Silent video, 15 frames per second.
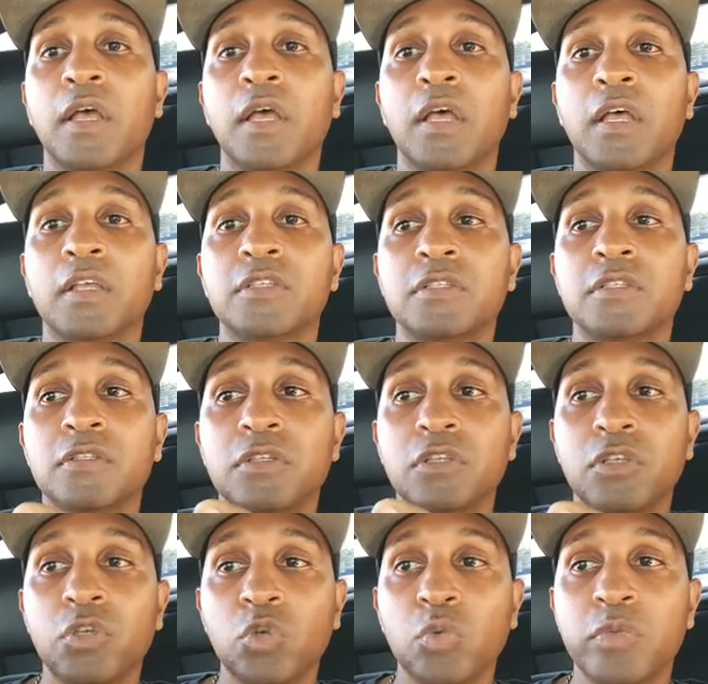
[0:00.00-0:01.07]
as
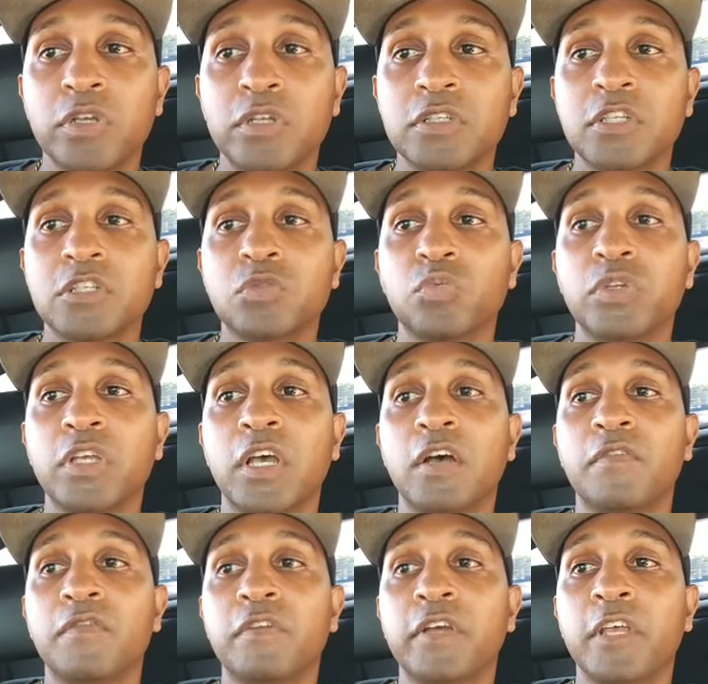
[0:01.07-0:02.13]
humans is we
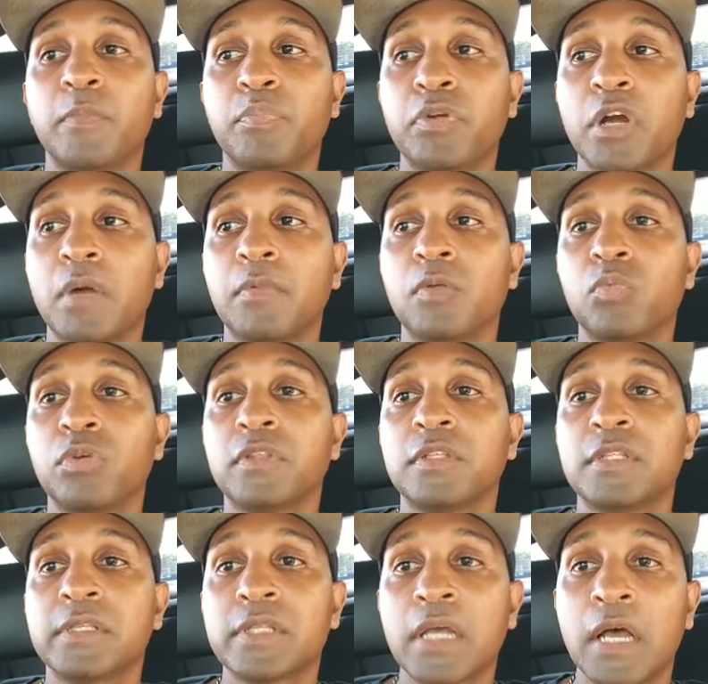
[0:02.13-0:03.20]
have a problem
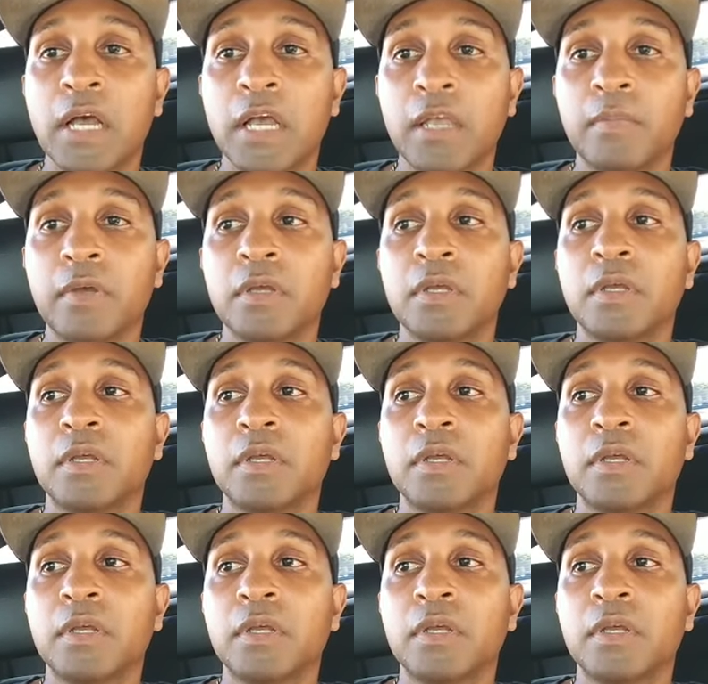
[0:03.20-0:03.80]
with time.